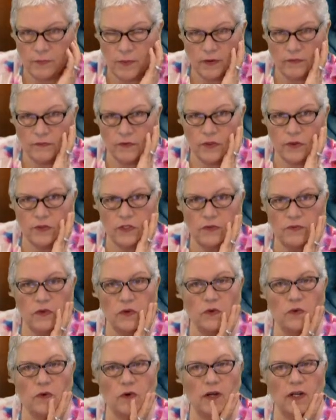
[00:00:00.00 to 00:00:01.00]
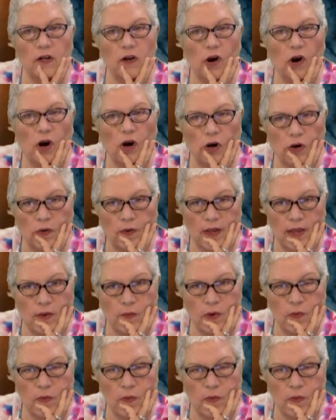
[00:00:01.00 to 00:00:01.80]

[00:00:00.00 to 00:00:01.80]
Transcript: But for those of you who are in a hurry,